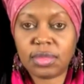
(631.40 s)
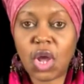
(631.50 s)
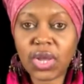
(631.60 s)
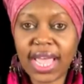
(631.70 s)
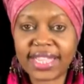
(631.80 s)

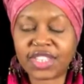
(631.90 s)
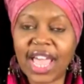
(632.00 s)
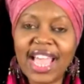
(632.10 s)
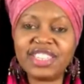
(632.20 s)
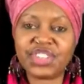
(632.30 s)
Okay, so
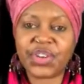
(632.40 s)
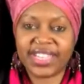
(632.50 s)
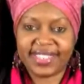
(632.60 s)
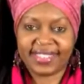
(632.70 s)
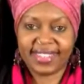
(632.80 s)
as you
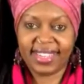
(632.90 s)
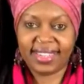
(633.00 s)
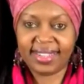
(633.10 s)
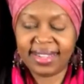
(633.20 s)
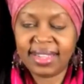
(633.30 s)
can see,
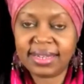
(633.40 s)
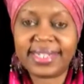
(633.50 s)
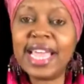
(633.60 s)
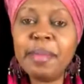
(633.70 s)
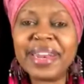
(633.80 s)

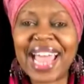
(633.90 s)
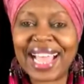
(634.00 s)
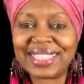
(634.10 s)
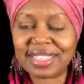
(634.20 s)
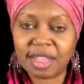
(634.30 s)

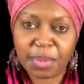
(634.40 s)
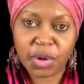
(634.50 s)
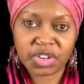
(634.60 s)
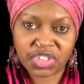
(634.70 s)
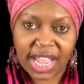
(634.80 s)
demonizing the
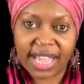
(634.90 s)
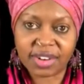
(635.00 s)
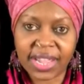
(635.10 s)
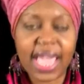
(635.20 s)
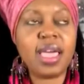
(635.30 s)
poor
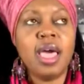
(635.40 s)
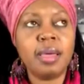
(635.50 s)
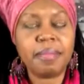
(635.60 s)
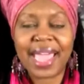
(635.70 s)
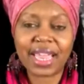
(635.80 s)
child, okay,
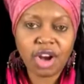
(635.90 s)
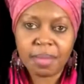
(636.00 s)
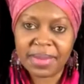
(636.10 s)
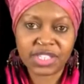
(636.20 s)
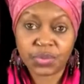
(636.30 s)
making
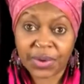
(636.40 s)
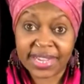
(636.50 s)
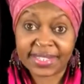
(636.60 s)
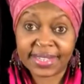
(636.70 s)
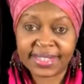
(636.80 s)
her miss
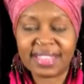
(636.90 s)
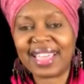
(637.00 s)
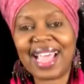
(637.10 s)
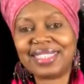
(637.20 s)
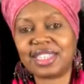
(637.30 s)
races,
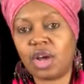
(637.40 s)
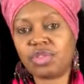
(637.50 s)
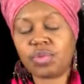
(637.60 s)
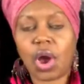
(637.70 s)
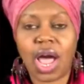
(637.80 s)
and they had to
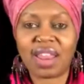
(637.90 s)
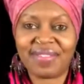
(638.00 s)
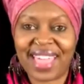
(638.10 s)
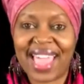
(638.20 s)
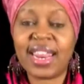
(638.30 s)
go through all
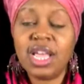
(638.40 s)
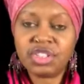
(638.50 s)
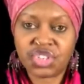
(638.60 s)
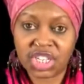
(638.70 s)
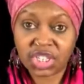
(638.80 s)
of that
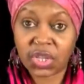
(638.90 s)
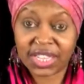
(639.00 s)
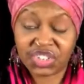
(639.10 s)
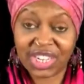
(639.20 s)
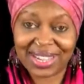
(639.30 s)
just so
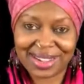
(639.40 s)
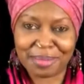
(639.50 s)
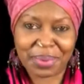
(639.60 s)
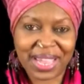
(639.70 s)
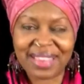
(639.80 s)
that she could
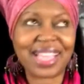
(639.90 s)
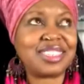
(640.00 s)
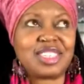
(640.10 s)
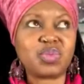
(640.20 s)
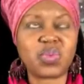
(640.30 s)
compete.
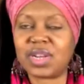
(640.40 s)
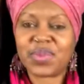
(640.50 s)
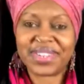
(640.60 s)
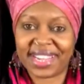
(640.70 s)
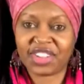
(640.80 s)
That's just really
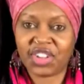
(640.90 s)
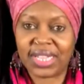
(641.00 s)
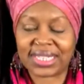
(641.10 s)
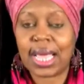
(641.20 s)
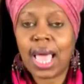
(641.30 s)

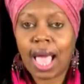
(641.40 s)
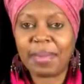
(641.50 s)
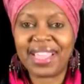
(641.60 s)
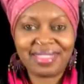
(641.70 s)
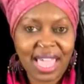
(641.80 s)
ridiculous.
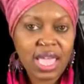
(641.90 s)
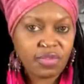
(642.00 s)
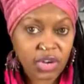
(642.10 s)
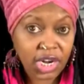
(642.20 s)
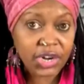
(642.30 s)
I mean, they
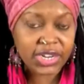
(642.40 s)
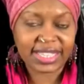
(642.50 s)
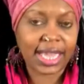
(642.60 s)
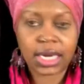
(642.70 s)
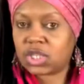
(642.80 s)
have clearly
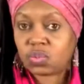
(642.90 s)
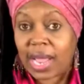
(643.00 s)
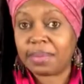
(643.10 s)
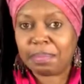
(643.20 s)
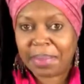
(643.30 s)
taken us
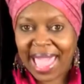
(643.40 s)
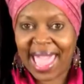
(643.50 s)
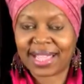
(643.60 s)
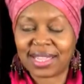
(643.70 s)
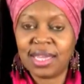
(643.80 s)
right
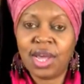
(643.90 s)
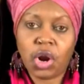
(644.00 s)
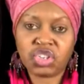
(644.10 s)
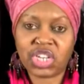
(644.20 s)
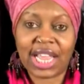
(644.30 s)
back,
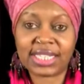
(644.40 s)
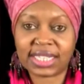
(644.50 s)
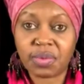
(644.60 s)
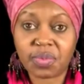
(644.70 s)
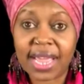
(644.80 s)
or shall I
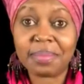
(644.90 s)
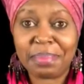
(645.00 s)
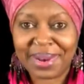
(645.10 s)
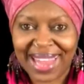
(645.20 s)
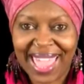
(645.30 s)
say
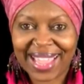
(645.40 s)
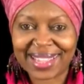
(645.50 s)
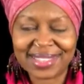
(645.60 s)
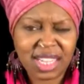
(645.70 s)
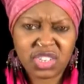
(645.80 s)
right black,
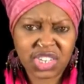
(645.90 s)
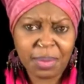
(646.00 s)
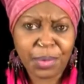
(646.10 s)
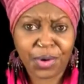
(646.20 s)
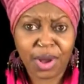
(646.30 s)
to
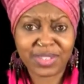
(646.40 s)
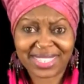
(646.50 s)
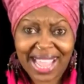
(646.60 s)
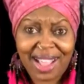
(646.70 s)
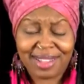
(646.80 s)
Jim Crow
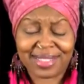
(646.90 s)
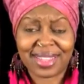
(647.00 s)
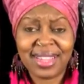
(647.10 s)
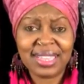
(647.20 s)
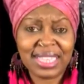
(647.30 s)
South.
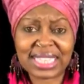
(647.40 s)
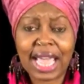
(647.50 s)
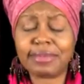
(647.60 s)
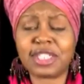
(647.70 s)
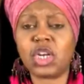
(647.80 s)
That's
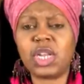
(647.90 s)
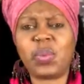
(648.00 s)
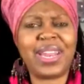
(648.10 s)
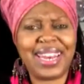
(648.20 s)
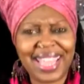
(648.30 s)
absolutely
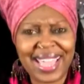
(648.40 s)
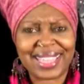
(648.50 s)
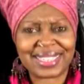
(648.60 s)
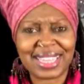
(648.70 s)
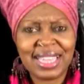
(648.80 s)
what it
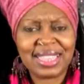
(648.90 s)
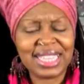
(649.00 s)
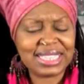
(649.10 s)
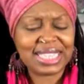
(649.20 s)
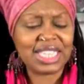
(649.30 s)
is.
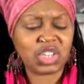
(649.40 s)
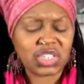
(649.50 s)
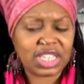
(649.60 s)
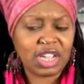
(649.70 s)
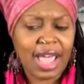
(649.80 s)
These things
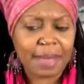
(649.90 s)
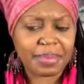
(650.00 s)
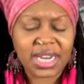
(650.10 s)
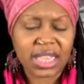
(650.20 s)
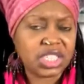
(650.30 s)
are still
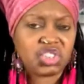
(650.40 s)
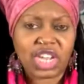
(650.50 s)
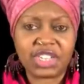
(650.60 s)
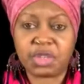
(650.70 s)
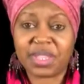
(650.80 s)
happening. Nothing's
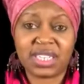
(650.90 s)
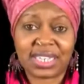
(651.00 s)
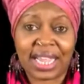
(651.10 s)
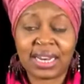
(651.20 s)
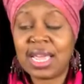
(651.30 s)
changed but the
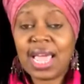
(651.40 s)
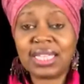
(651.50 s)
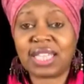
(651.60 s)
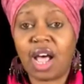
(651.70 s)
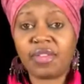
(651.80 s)
date,
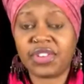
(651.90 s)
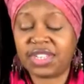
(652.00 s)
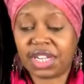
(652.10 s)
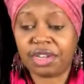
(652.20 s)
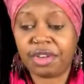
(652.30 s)
as I
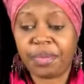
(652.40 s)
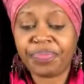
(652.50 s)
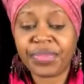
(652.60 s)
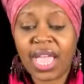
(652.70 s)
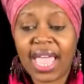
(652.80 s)
often tell you.
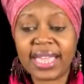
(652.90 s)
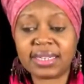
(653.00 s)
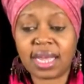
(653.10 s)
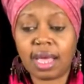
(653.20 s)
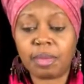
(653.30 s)

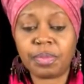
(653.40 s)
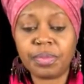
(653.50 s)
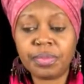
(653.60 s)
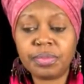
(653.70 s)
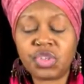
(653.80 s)
And
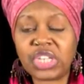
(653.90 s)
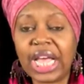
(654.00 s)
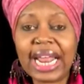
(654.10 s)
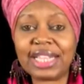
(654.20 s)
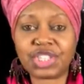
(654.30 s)

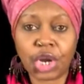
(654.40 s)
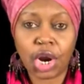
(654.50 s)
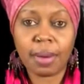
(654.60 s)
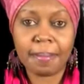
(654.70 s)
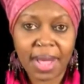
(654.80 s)
shout out to
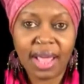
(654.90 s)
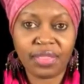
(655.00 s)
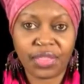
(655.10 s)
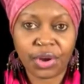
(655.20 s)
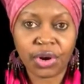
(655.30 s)
her
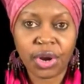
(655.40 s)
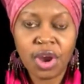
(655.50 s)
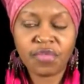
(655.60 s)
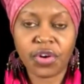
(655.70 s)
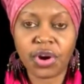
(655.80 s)
mother
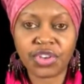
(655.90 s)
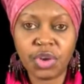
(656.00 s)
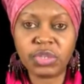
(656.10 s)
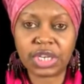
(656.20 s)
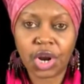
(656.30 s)
for
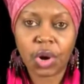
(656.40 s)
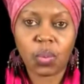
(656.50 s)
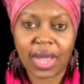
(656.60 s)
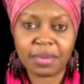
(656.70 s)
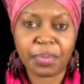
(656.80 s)
using her
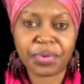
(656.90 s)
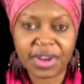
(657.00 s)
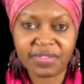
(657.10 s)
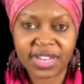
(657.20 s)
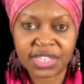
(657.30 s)
white
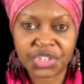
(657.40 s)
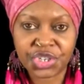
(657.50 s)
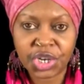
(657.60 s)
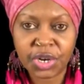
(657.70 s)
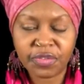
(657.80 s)

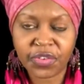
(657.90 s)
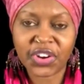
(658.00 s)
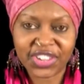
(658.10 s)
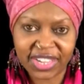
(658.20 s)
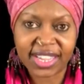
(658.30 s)
privilege
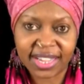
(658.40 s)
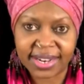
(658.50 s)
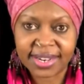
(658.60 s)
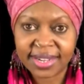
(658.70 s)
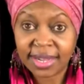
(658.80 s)
for good,
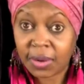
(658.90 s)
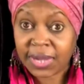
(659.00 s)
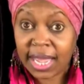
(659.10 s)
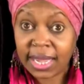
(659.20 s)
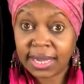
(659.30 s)

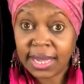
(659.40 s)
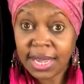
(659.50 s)
okay?